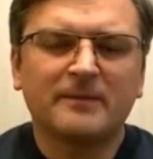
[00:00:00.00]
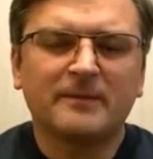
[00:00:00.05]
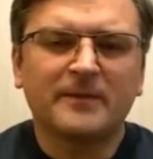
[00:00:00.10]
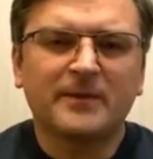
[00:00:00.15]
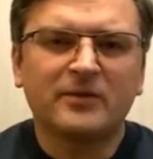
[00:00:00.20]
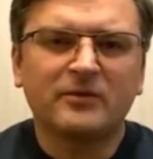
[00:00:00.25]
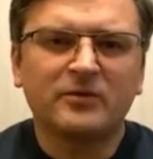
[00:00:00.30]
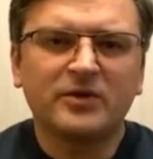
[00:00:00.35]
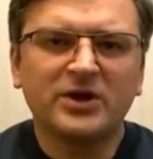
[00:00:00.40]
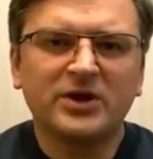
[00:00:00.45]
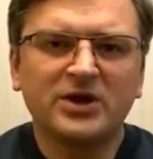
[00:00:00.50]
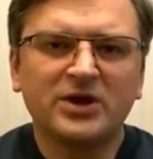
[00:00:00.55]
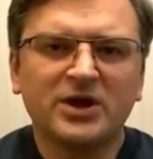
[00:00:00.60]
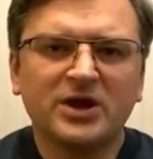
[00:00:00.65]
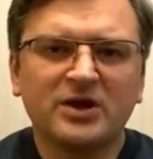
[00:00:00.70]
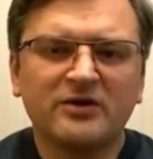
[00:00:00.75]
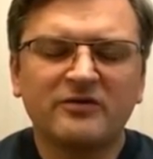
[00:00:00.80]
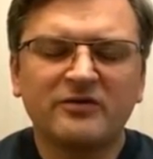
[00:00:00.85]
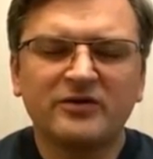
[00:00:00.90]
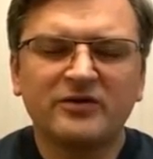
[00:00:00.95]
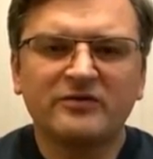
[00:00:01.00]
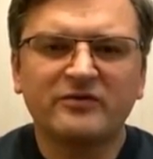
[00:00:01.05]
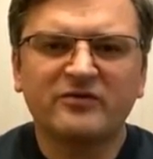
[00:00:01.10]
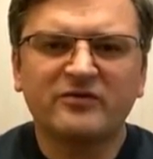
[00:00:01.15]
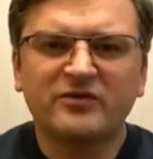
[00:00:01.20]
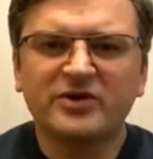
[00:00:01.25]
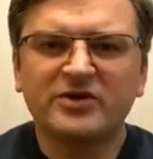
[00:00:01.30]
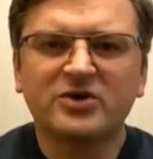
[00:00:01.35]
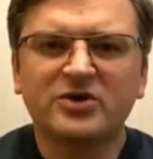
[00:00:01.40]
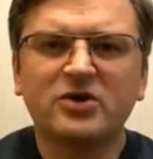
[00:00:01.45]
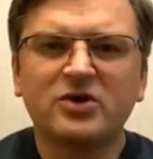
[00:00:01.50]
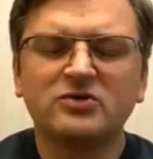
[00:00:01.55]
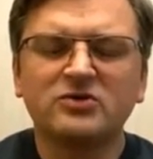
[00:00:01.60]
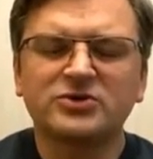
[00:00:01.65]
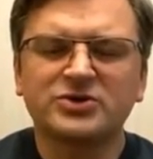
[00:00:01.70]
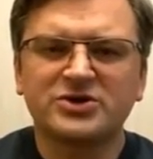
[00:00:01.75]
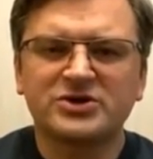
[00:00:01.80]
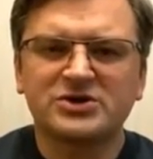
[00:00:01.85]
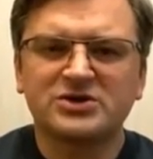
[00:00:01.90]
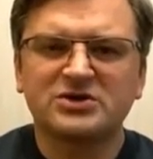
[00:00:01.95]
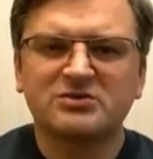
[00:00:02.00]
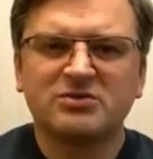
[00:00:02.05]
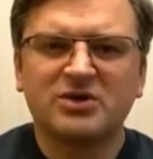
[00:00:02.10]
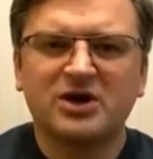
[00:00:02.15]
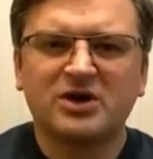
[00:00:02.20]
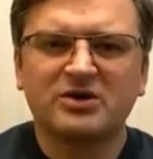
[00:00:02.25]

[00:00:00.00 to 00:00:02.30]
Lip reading: We are very cautious about